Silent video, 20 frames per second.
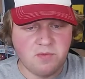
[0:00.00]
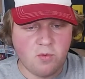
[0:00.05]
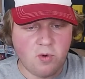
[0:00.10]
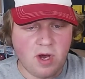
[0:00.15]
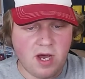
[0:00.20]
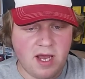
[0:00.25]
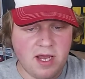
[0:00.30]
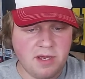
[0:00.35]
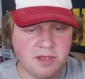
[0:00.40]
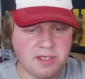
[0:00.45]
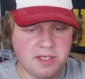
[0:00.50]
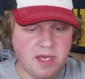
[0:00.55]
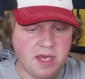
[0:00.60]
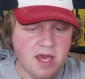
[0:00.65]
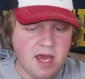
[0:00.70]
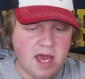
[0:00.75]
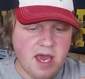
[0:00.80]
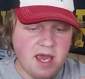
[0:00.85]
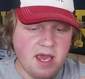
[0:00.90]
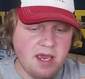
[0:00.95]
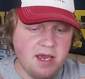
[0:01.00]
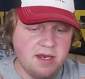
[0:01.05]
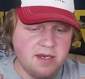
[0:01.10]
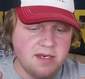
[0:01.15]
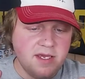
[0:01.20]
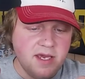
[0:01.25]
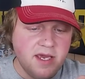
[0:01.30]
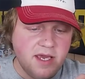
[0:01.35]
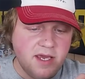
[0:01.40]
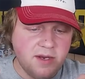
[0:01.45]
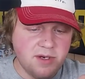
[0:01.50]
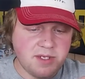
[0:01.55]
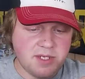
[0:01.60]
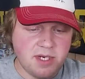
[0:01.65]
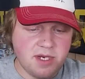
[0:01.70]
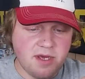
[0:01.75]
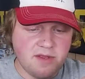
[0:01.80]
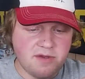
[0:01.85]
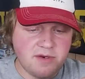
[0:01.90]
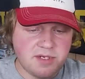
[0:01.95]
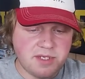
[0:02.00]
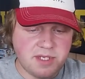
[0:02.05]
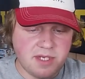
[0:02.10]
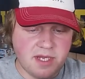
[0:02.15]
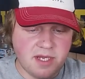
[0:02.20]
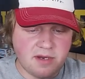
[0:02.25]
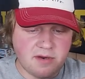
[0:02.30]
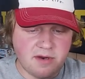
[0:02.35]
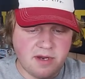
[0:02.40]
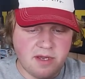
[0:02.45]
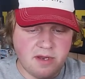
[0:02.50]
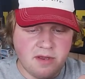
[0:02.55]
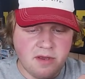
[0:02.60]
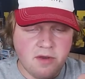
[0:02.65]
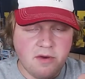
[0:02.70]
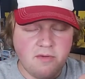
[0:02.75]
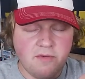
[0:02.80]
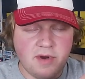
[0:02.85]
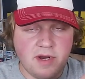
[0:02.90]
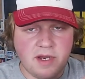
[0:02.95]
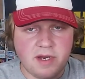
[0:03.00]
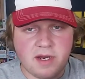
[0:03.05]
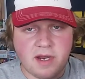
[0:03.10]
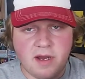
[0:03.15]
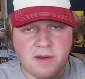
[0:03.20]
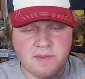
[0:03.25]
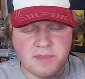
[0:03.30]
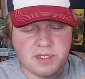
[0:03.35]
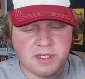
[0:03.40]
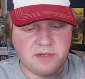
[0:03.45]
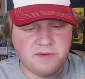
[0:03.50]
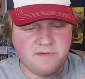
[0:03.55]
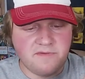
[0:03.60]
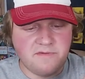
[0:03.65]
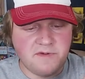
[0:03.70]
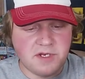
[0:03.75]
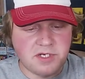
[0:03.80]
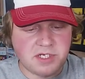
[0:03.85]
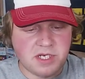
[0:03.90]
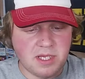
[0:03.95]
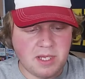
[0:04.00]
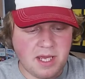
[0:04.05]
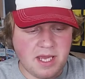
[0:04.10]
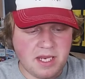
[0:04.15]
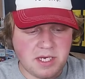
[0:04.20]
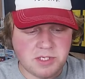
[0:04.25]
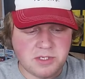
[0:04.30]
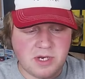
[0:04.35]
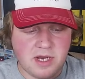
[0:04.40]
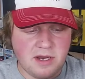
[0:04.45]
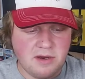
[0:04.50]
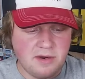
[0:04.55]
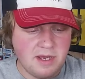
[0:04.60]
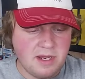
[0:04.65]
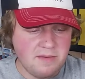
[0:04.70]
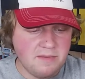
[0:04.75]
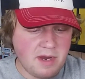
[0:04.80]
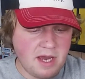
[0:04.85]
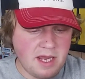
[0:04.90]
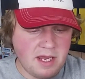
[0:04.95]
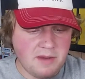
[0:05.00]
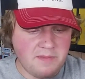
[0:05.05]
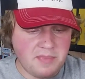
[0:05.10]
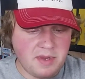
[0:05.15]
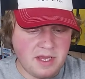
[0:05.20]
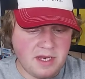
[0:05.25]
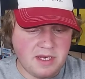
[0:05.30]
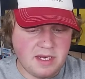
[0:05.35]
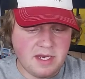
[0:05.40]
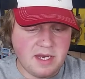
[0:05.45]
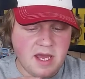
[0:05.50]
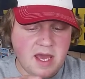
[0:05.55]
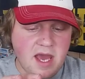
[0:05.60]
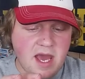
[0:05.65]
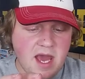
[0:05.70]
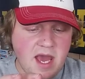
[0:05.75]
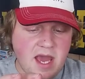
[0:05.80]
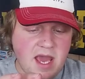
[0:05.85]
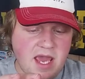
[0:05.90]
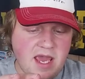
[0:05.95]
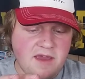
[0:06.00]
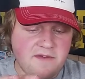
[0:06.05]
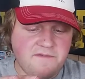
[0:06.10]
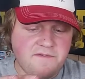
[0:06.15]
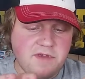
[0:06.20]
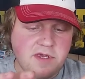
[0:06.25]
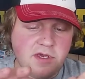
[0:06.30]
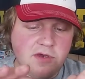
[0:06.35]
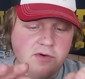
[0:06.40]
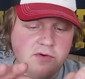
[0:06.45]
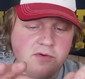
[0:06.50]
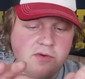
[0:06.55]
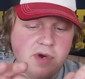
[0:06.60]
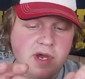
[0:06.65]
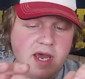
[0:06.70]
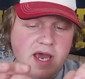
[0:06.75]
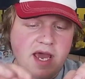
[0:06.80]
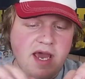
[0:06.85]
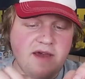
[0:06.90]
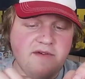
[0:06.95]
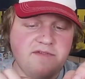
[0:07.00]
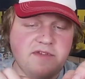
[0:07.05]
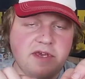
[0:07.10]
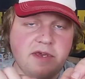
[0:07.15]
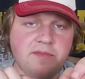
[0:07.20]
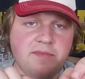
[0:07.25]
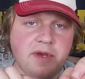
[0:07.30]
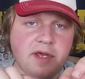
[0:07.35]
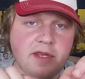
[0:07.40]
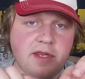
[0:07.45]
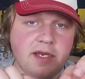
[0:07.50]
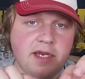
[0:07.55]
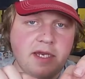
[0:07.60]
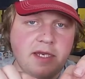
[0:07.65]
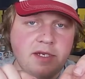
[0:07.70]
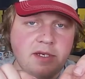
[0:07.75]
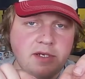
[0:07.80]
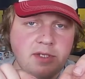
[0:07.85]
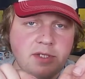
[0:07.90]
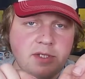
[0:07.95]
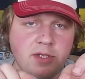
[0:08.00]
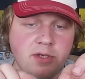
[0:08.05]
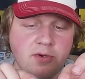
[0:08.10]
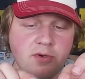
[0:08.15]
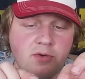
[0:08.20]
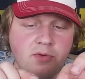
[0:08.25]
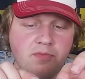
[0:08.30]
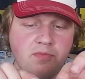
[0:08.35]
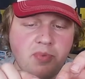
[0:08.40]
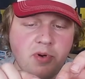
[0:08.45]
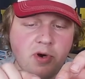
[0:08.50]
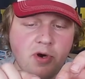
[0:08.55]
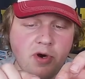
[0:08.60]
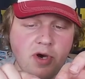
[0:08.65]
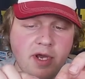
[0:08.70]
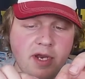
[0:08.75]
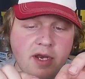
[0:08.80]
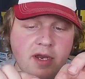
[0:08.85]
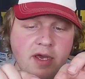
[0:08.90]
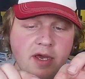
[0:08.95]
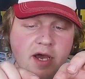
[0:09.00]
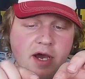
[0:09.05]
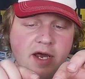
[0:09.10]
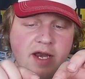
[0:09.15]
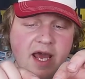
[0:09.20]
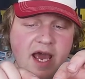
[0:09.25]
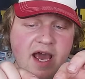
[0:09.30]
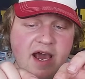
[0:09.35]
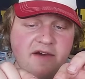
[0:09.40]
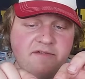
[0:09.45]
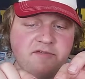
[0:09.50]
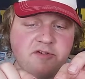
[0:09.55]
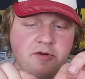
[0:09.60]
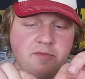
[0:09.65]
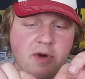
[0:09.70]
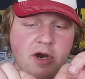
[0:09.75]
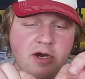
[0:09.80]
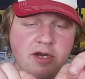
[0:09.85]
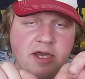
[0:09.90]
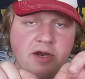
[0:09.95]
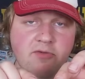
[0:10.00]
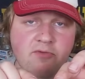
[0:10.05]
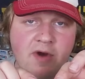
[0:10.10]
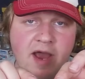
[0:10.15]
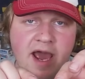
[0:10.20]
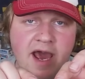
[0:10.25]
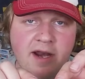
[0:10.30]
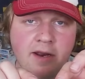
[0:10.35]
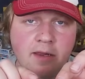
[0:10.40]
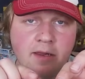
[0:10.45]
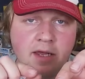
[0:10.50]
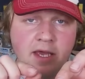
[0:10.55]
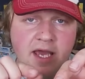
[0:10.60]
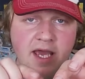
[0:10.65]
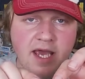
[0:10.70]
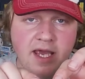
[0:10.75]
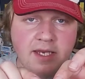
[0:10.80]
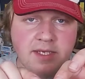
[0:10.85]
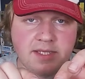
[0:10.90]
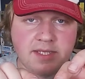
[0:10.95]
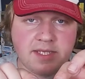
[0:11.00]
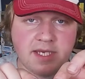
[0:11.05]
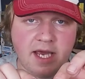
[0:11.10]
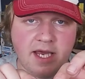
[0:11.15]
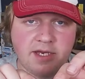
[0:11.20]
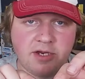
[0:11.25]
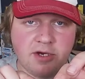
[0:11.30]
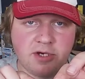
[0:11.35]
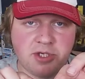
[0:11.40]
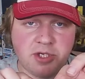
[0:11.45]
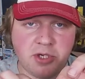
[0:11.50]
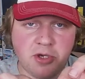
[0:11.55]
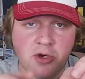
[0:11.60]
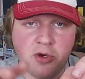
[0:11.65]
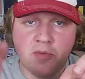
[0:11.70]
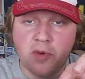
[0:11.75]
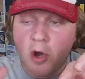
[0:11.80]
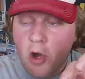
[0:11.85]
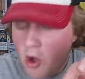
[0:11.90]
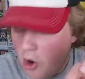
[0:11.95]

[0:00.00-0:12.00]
them wild. And here's another secret when it comes to fishing lake trout, in my opinion. If you have the ability to put an aftermarket rattle inside your tube,